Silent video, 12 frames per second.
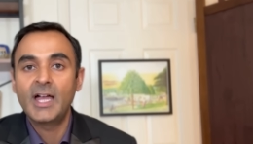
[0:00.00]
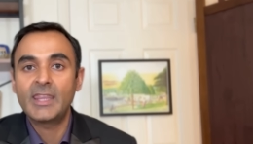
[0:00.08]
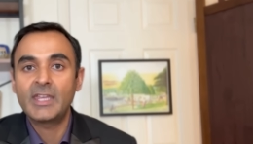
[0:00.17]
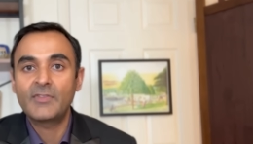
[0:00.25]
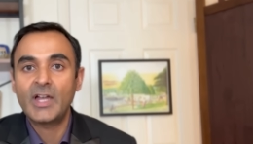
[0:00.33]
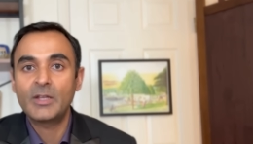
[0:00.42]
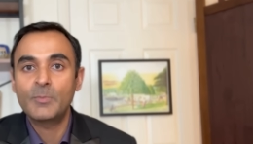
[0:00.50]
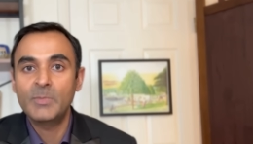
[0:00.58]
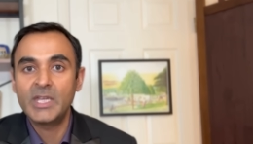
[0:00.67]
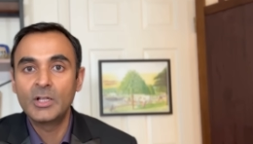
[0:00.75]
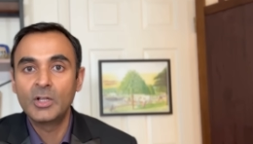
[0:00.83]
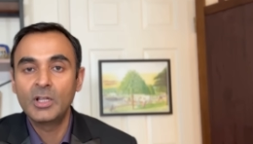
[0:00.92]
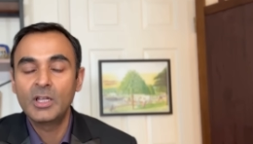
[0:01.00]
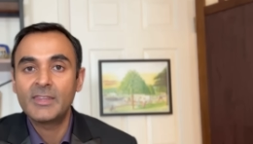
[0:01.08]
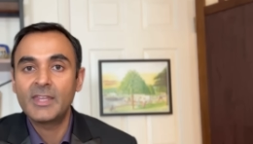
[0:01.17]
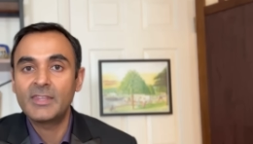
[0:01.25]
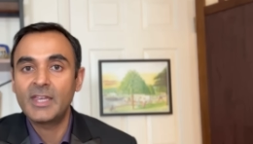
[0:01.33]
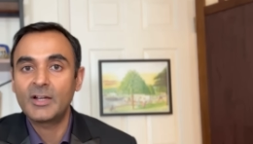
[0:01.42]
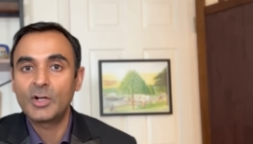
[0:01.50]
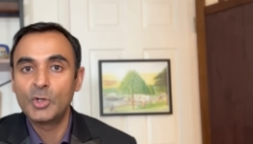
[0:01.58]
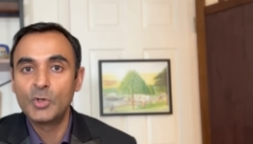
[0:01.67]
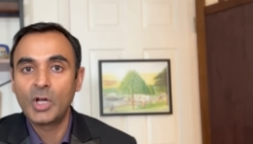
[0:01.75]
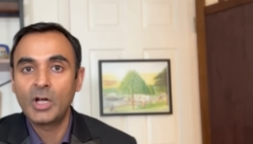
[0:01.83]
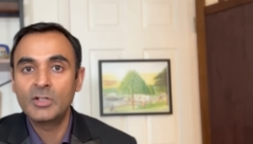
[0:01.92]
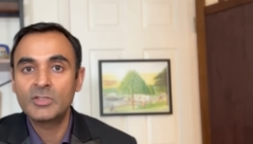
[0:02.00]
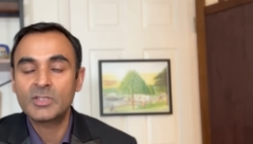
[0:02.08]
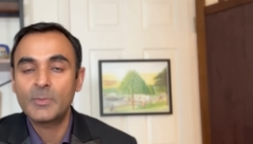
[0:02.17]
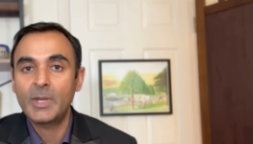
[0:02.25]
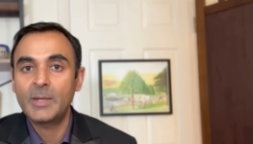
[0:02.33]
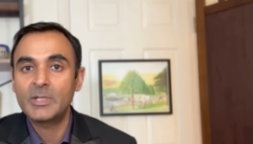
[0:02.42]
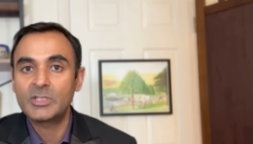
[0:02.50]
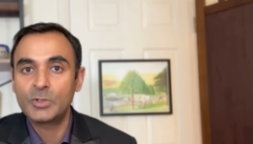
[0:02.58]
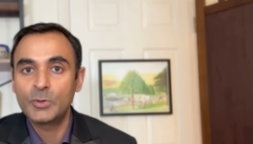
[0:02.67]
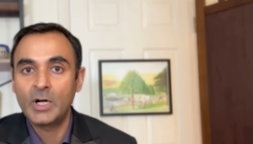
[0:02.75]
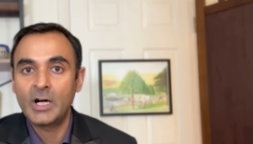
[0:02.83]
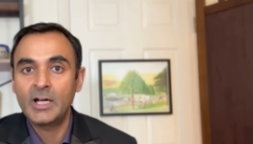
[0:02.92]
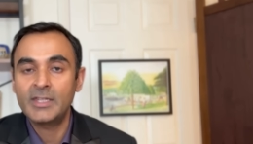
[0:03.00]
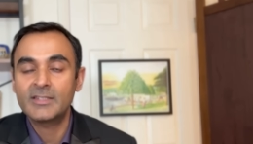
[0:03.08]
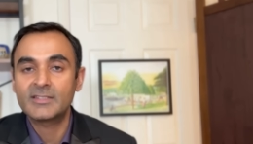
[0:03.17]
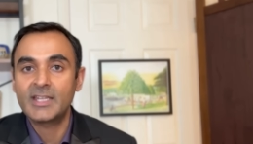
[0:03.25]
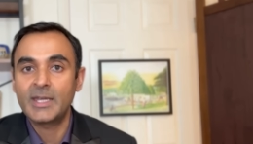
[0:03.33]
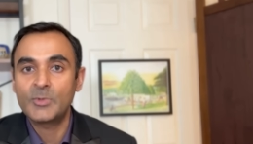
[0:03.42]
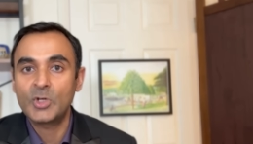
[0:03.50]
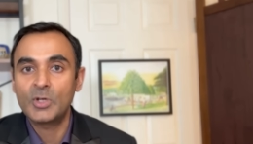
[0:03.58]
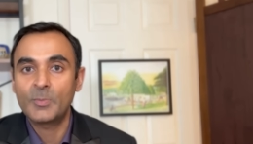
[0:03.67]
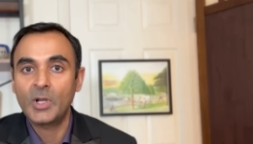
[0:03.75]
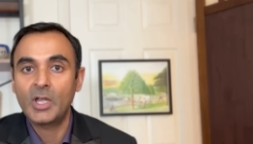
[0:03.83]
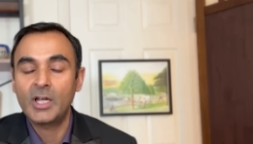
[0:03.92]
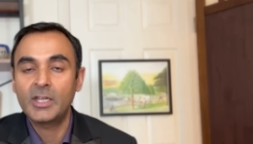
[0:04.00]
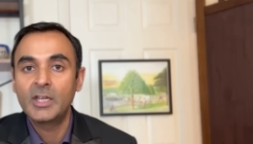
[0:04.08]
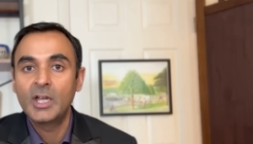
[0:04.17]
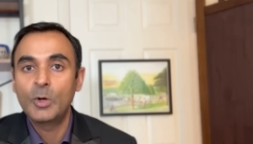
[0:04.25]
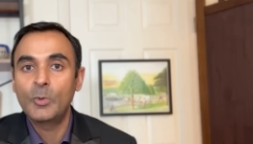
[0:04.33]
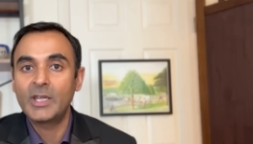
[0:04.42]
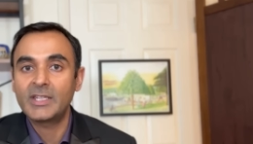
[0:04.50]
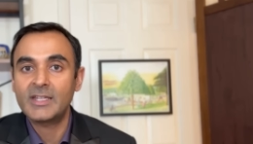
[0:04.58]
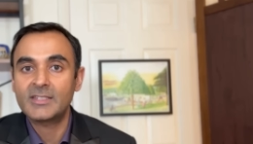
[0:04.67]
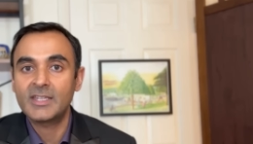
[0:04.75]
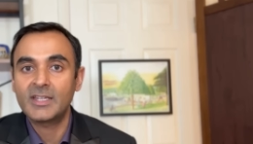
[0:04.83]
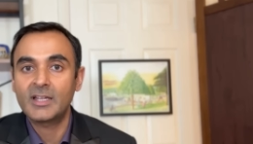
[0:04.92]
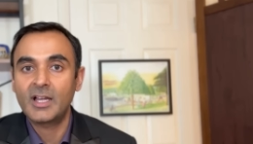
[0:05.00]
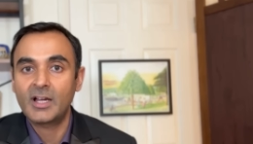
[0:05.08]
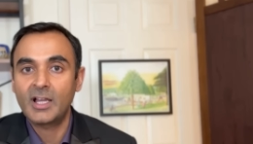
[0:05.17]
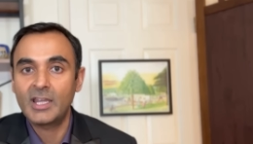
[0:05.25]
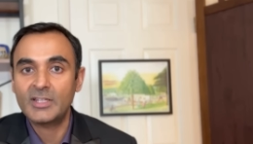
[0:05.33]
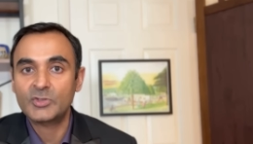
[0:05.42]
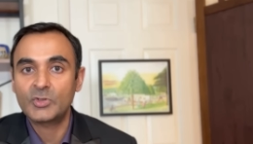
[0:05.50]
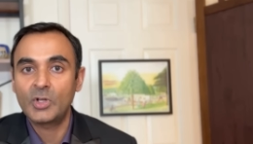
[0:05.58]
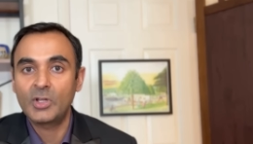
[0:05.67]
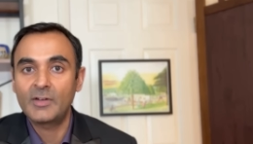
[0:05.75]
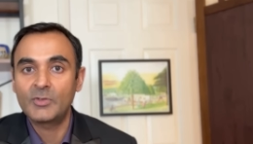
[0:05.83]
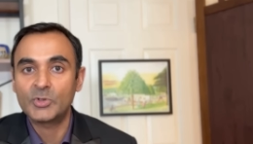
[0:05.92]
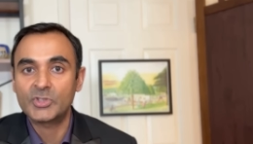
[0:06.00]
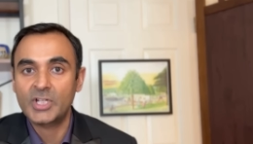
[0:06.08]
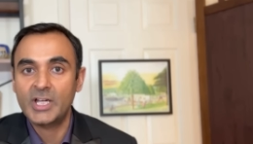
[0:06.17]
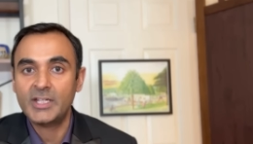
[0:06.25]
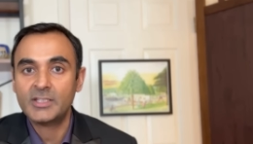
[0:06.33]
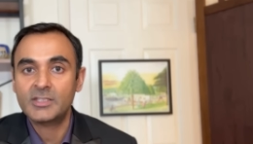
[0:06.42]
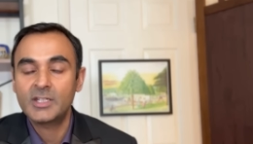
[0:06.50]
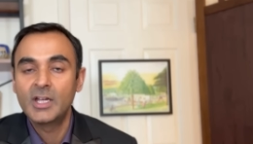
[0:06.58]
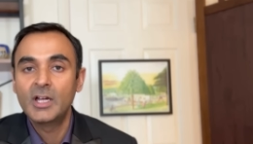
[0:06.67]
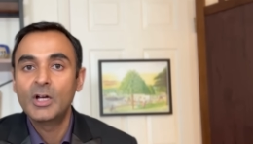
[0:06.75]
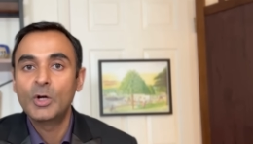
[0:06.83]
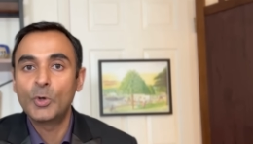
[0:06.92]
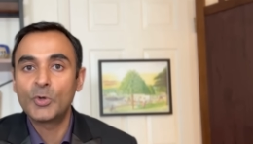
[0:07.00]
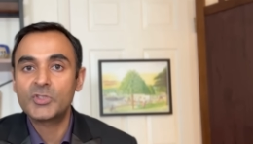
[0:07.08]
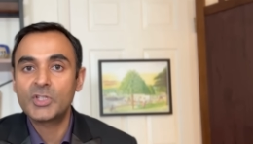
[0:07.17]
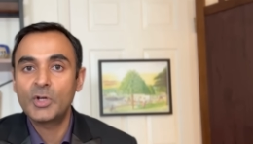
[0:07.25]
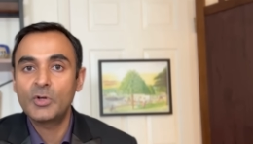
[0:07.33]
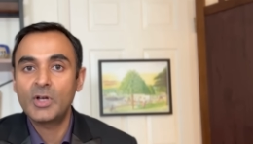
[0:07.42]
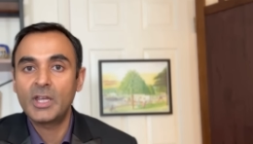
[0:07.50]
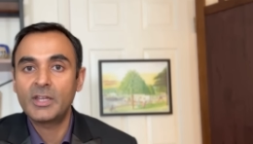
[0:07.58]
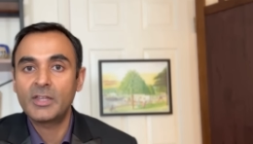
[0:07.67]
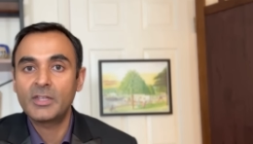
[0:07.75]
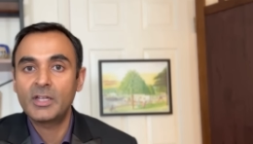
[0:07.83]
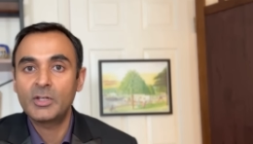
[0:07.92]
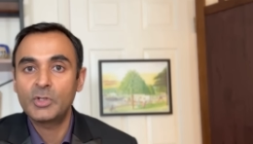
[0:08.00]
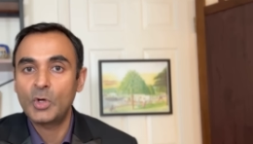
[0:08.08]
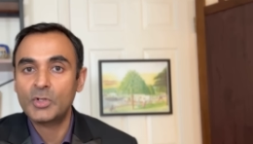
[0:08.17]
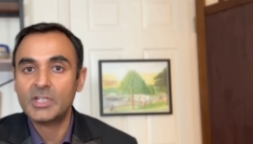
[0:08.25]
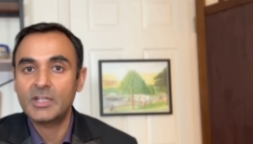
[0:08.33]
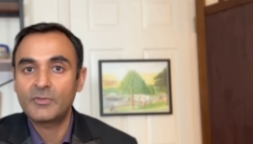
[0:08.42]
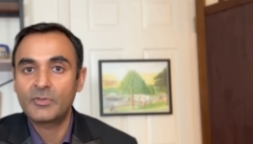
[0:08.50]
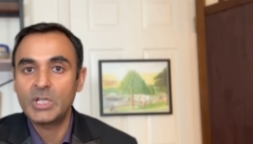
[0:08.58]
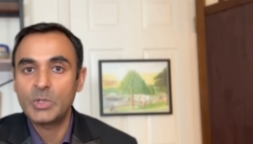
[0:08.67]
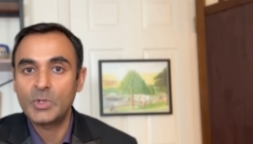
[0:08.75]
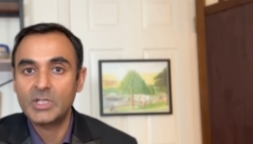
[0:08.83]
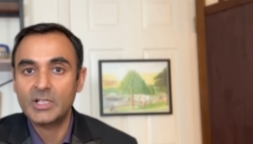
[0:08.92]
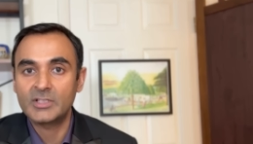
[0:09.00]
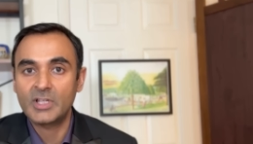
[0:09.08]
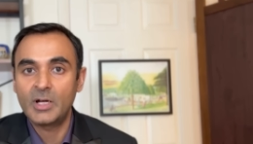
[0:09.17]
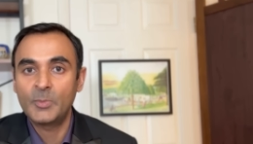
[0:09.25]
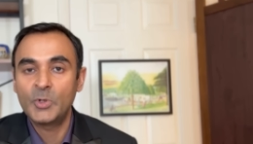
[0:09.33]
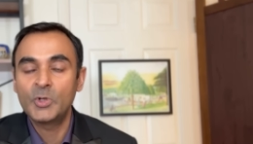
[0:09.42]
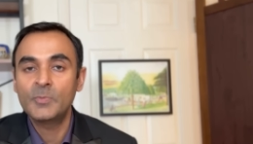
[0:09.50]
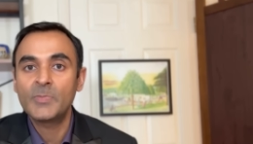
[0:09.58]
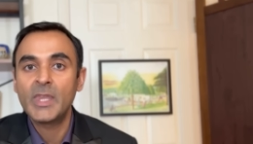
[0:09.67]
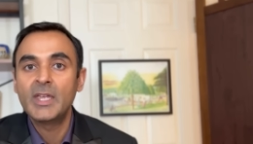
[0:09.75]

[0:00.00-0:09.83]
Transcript: and they've had a meal, then their glucose may be too high. The same could apply when getting cholesterol levels checked. Also, another not infrequent example,